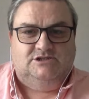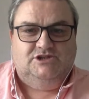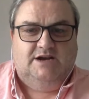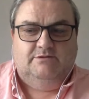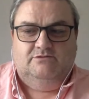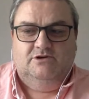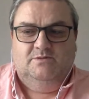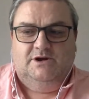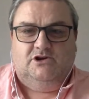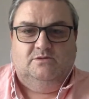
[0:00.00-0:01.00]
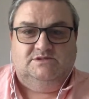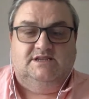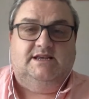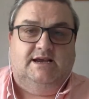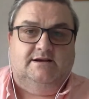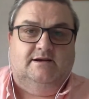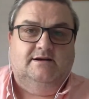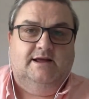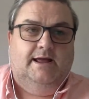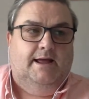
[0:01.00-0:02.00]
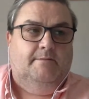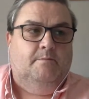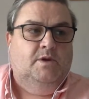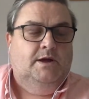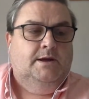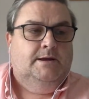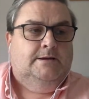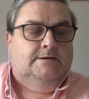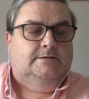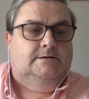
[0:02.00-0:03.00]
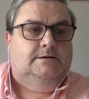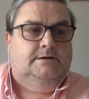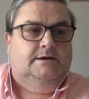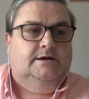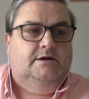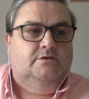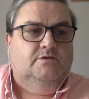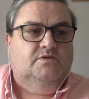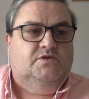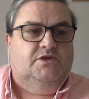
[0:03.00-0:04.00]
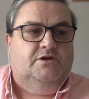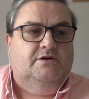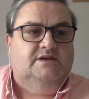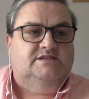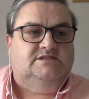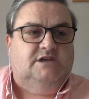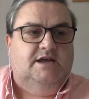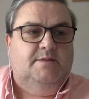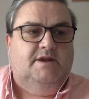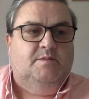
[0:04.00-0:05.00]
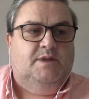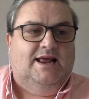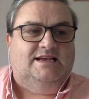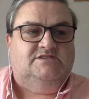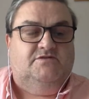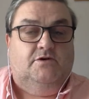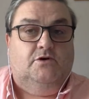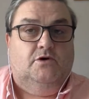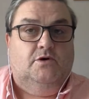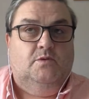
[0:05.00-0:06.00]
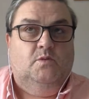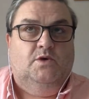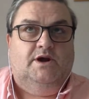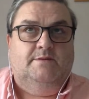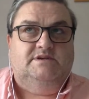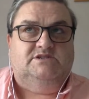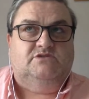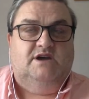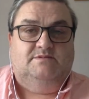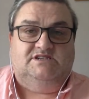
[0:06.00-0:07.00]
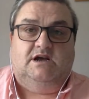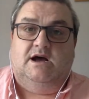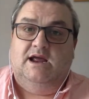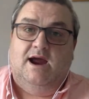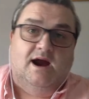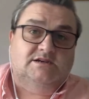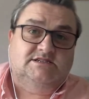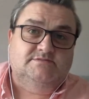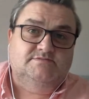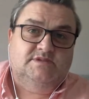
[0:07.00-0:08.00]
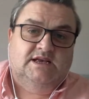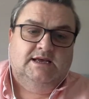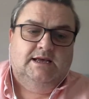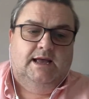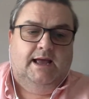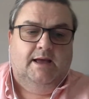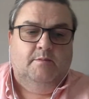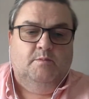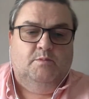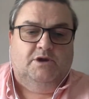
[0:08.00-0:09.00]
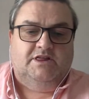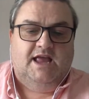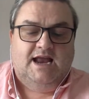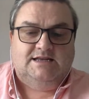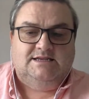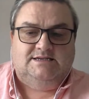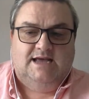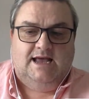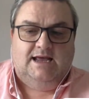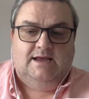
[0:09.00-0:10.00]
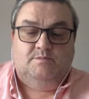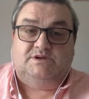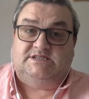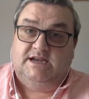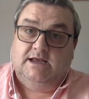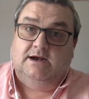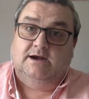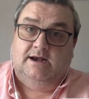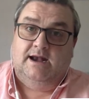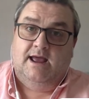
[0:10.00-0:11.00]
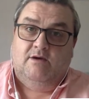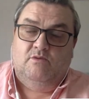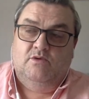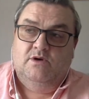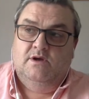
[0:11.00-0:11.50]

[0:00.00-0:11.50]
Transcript: a general rule when it comes to theatre. You know, there is a time and a place for what I would describe as high art. But at the end of the day, particularly now,